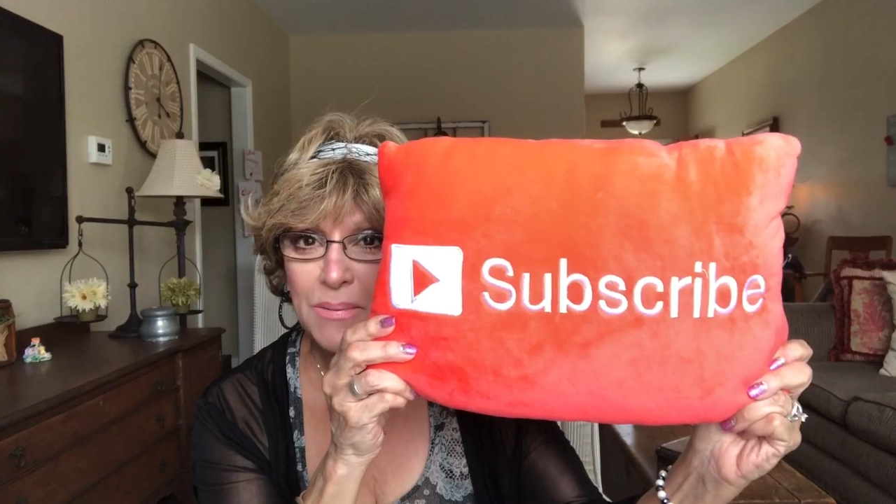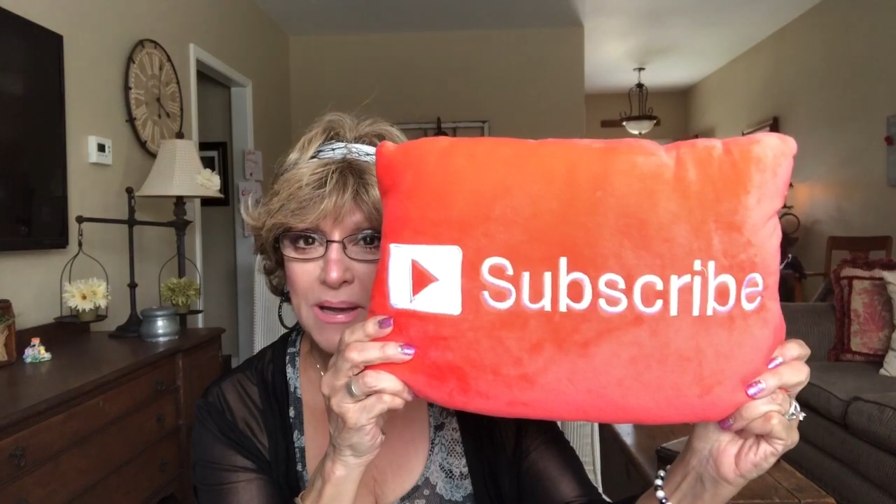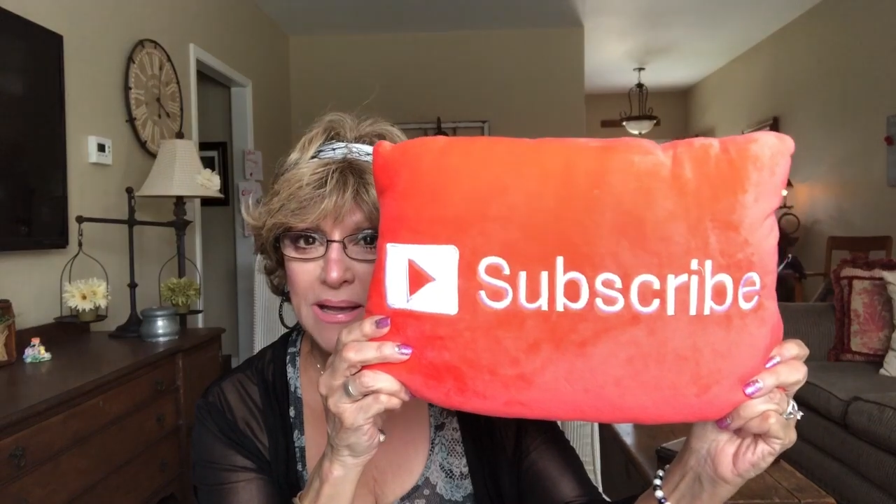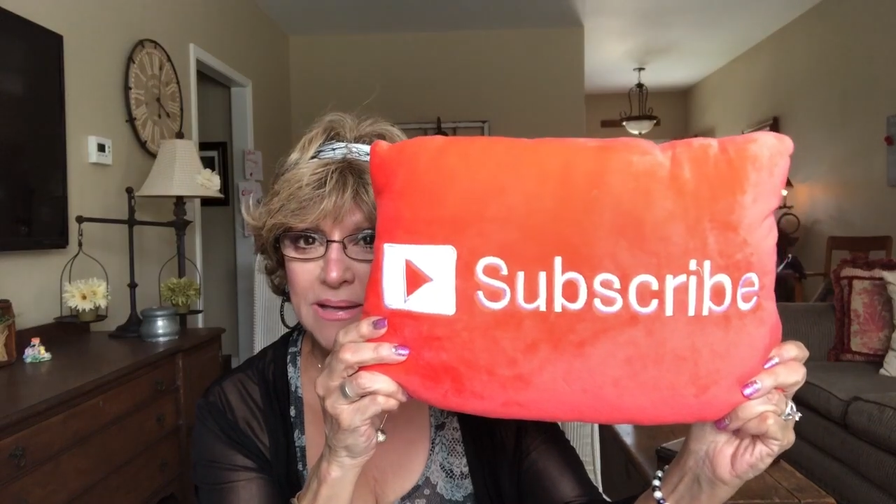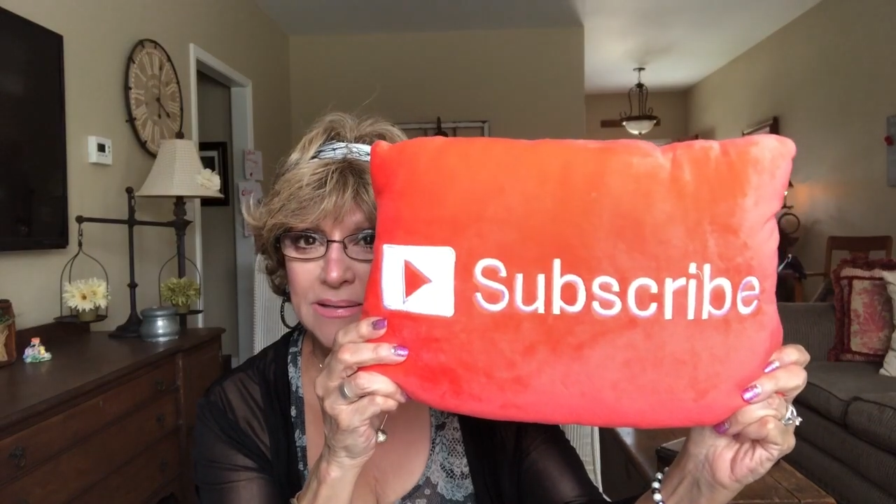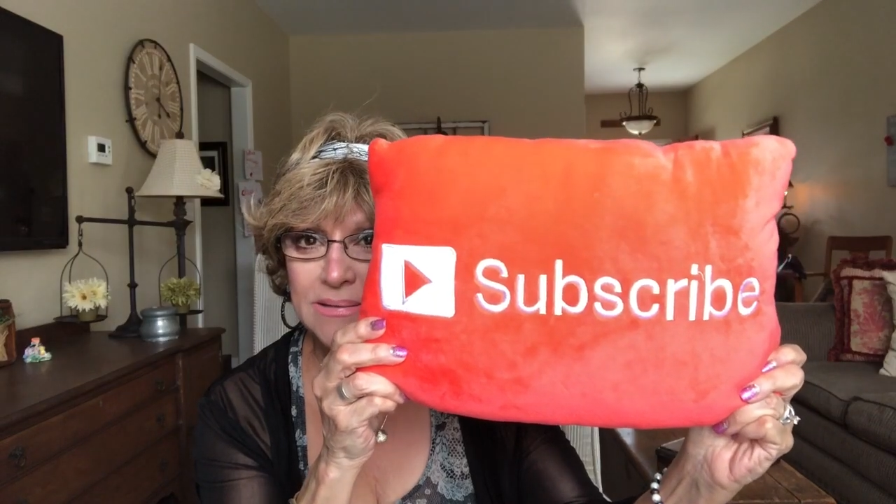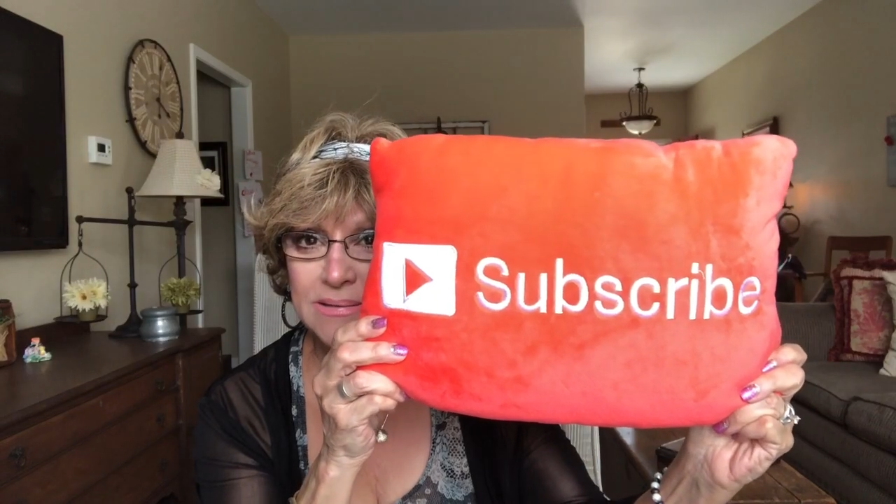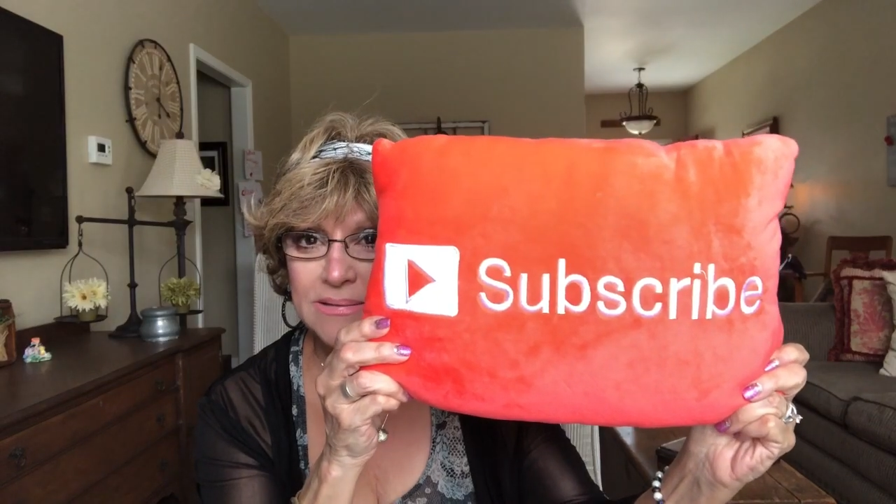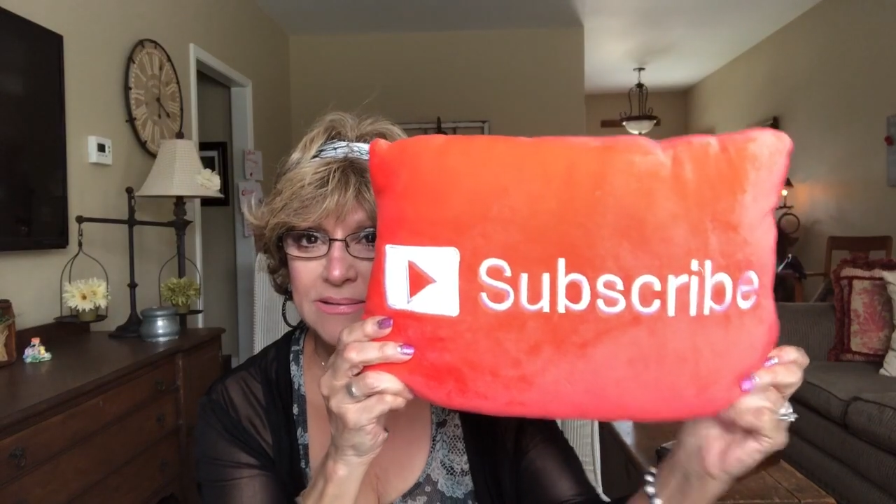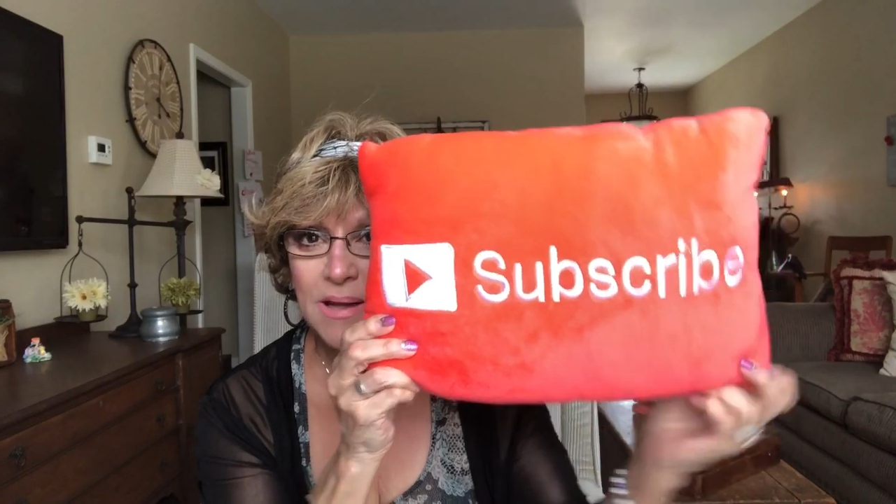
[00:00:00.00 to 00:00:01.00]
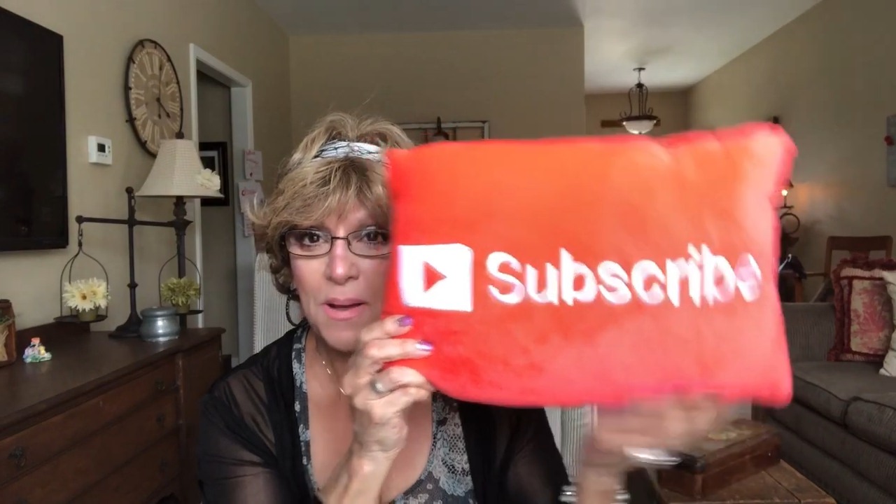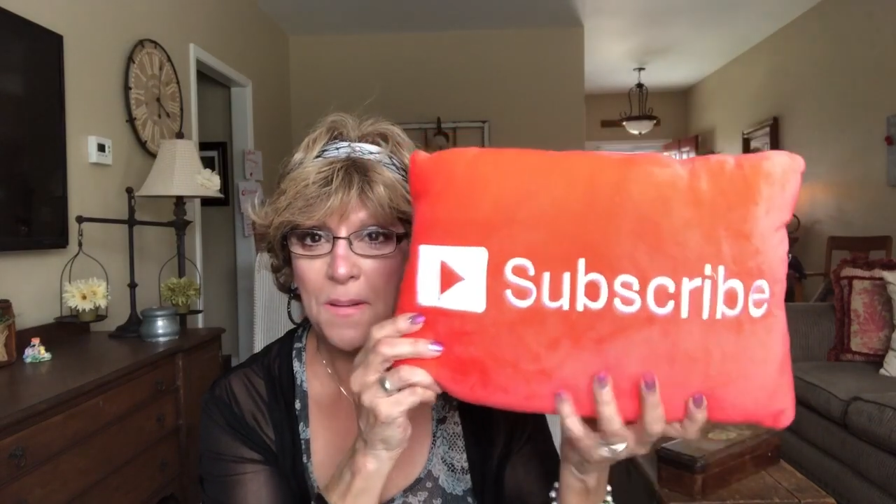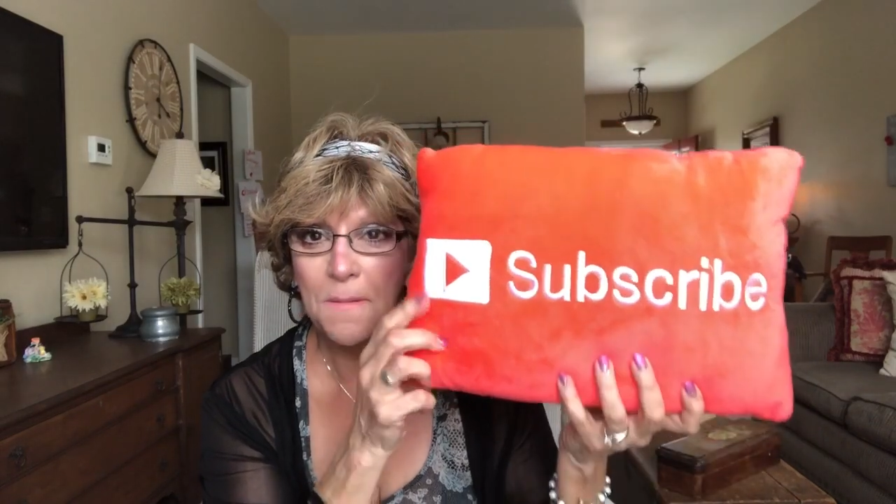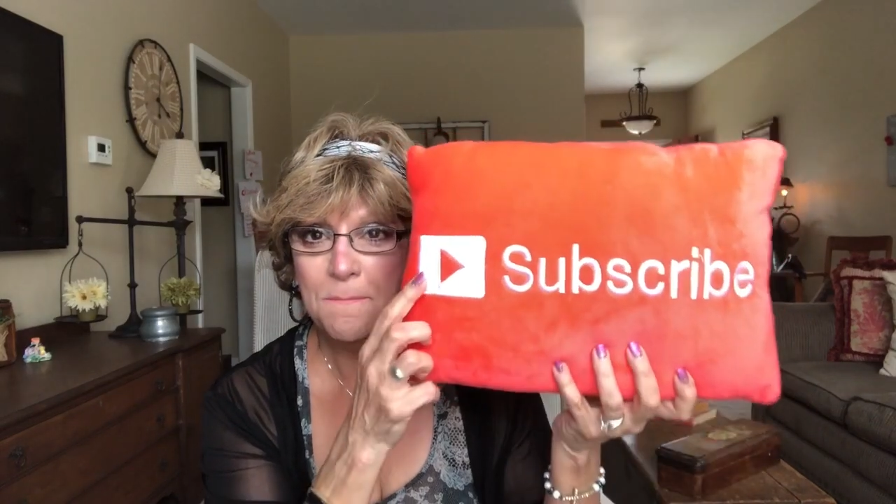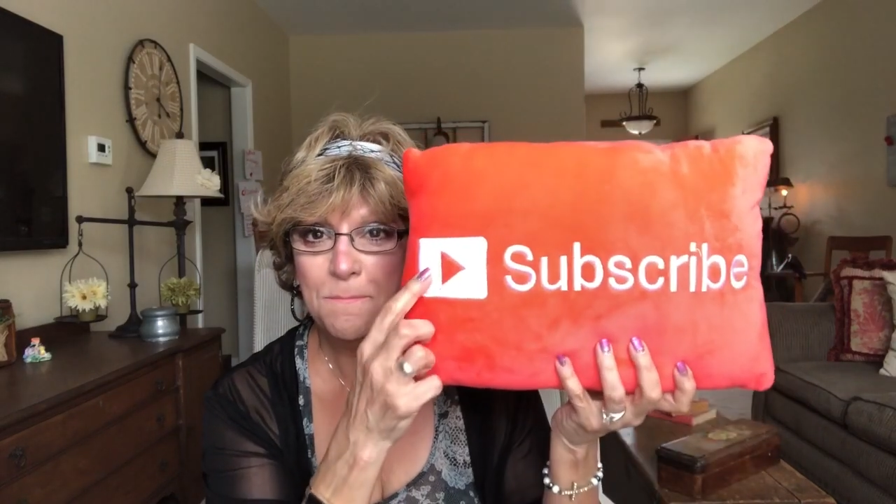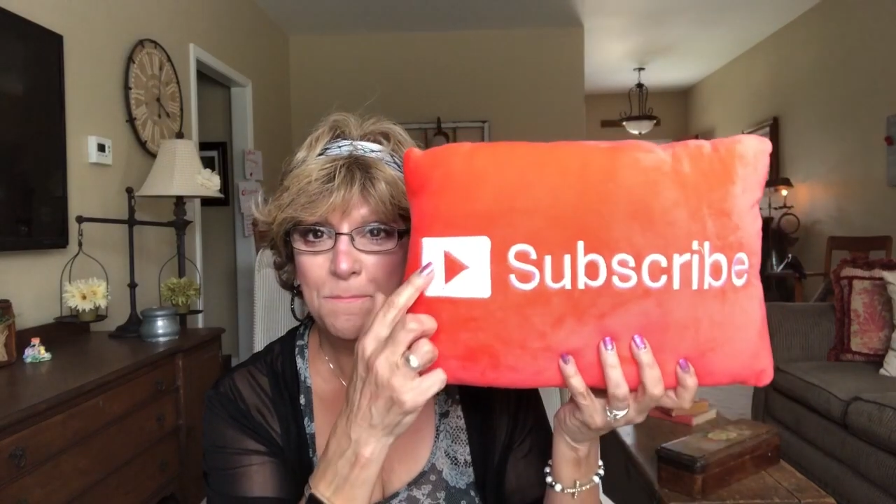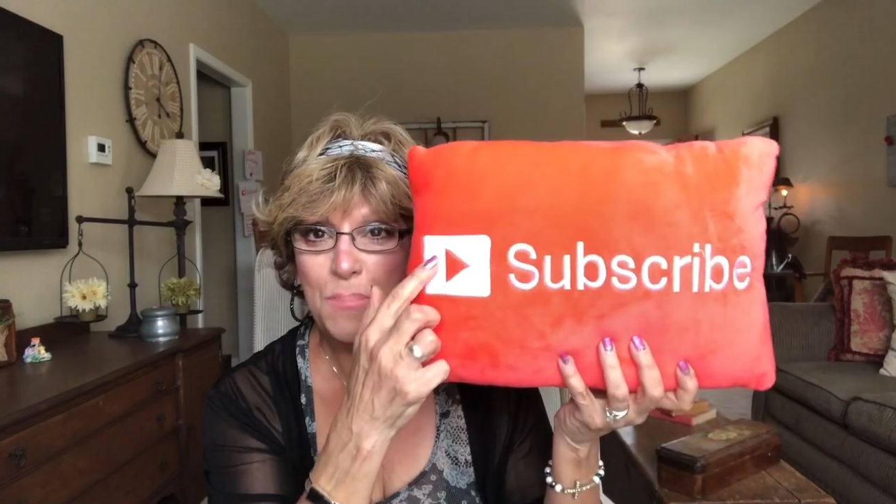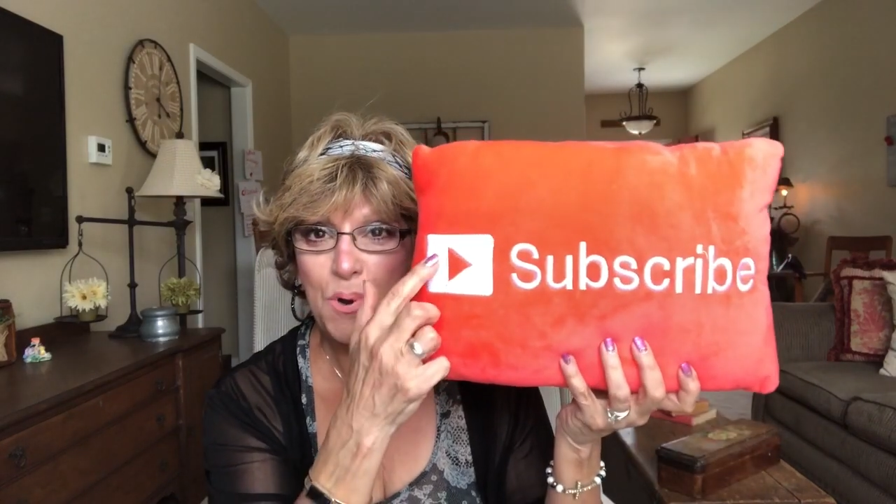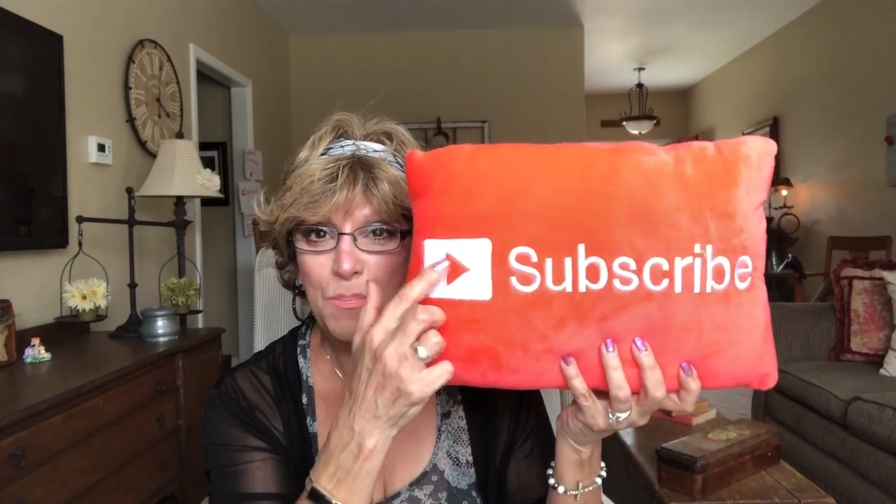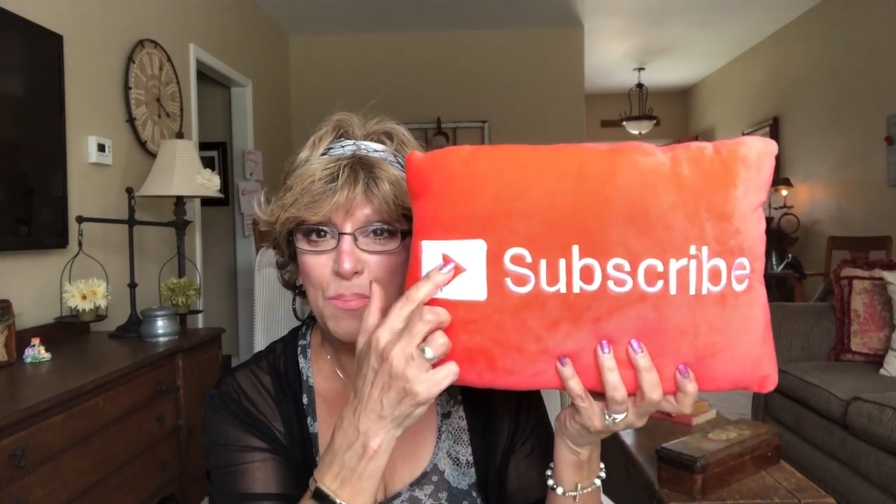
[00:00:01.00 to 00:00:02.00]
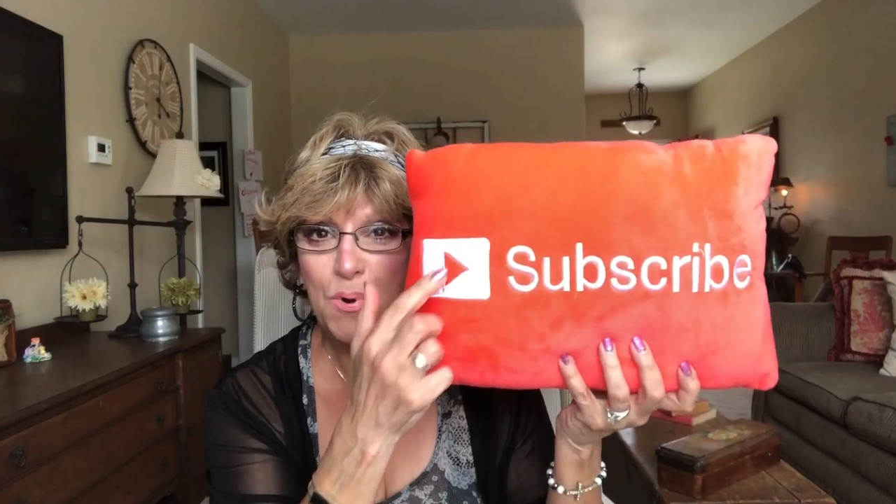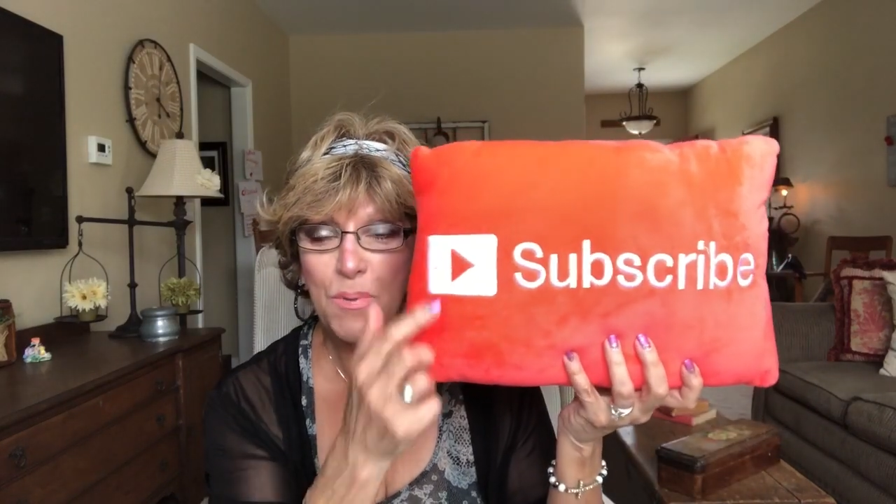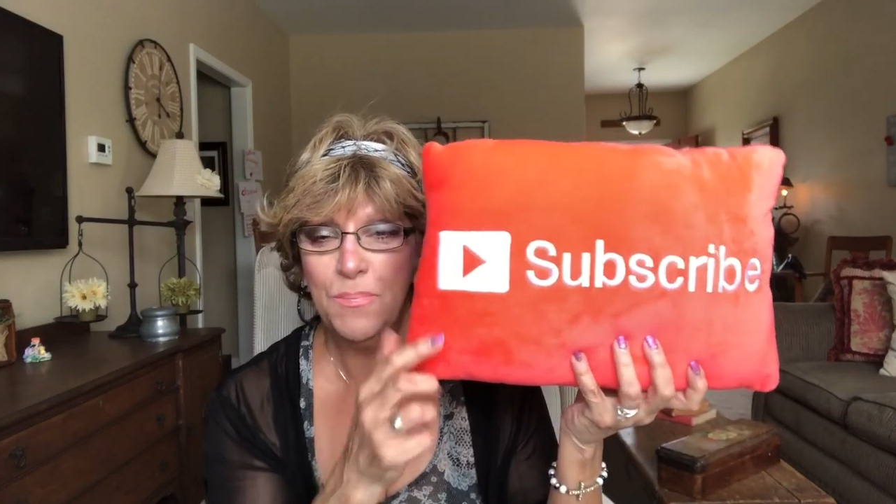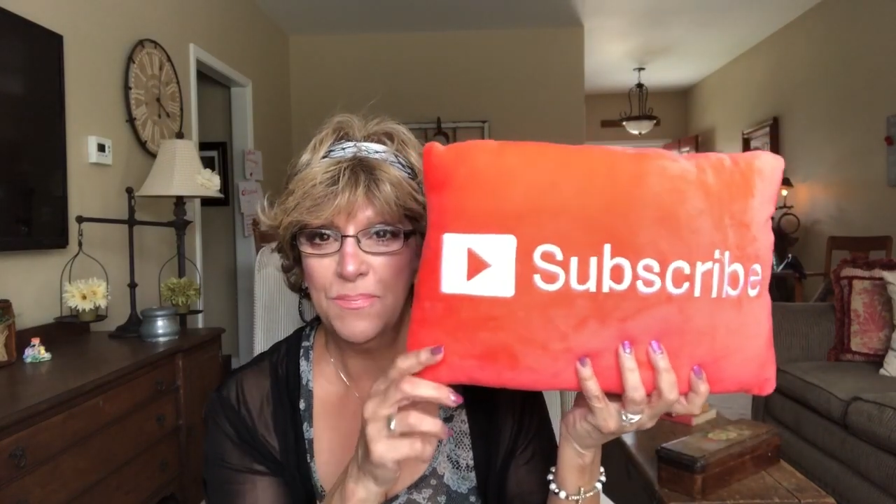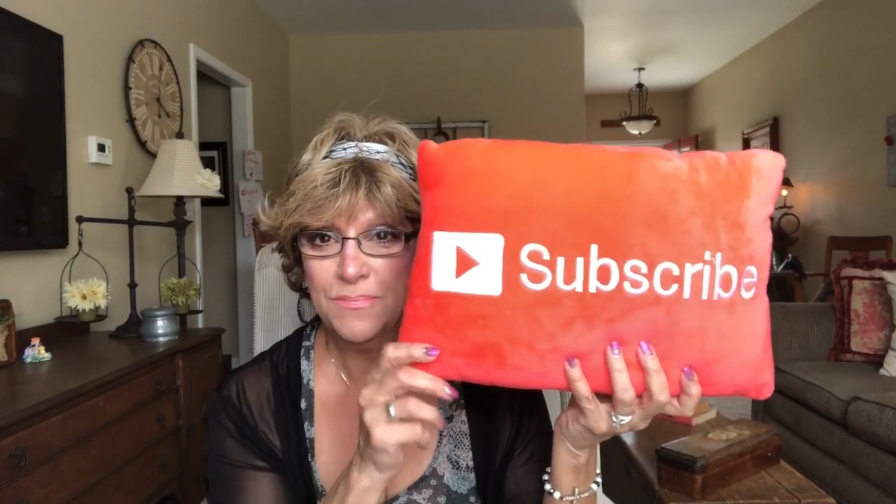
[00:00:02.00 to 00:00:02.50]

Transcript: way, boop, boop.